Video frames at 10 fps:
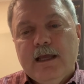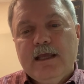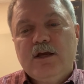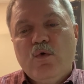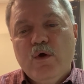
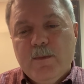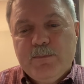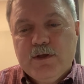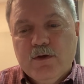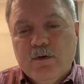
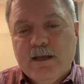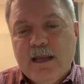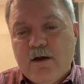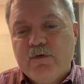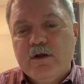equip you in
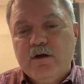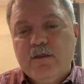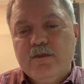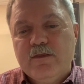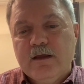every
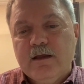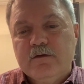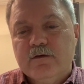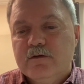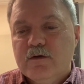good thing
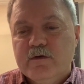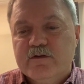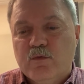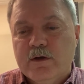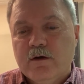to do
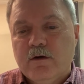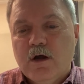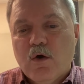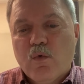his will,